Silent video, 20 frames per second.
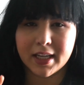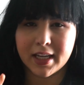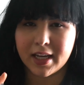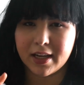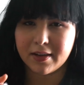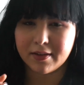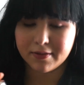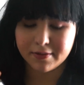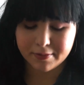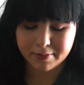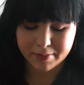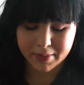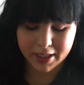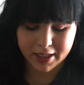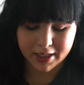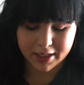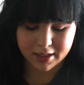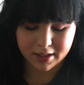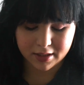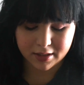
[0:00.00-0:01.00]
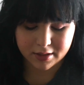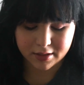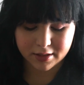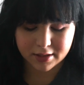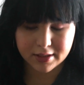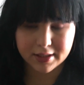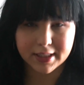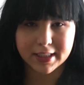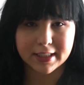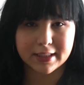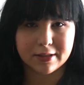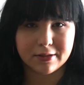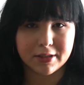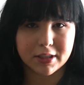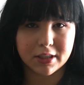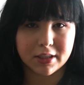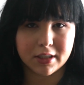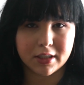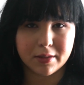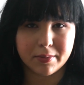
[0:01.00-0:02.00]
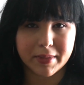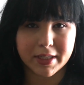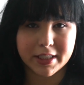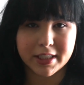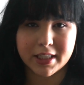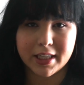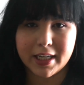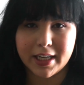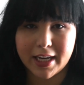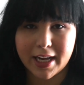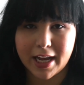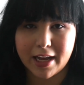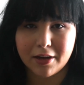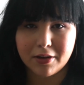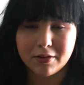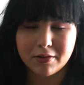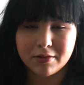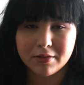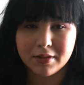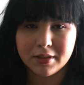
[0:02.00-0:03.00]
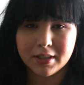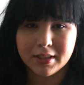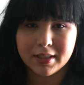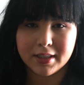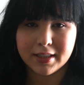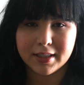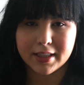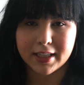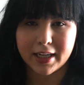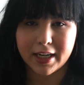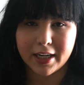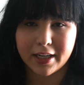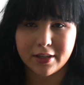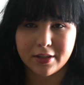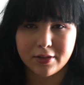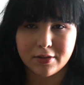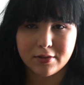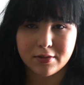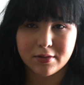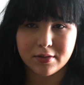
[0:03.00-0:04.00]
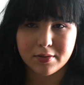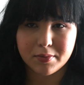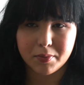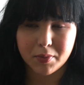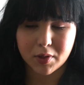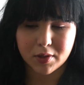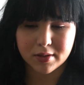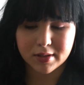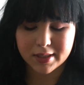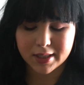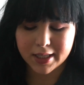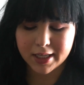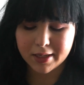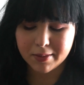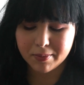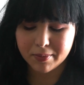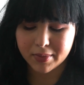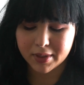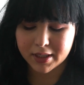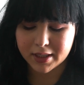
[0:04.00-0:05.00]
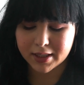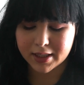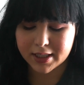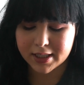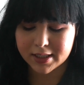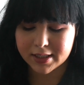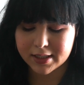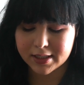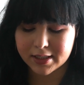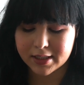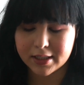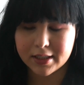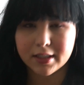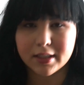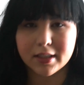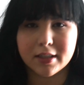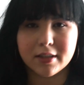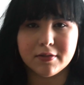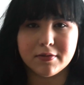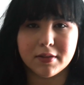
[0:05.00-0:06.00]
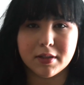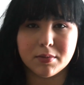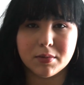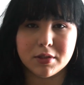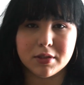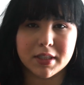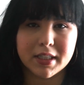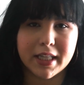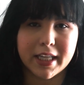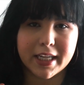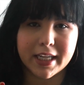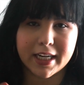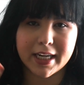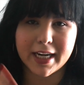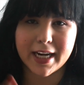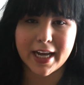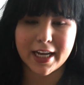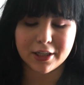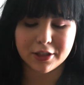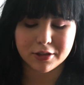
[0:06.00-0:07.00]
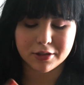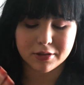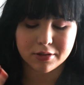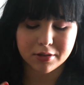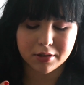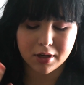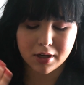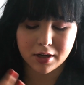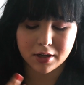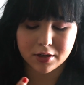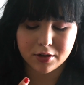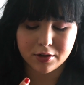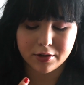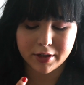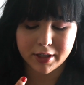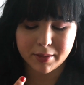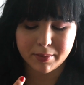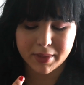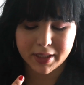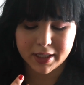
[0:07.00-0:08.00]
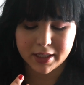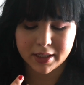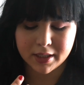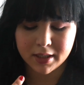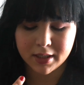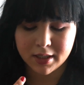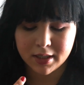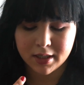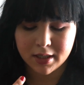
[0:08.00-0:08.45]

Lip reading: I have my other concealer, which I'm going to mention now, that I use mostly, but this, if I'm doing like a natural all creamy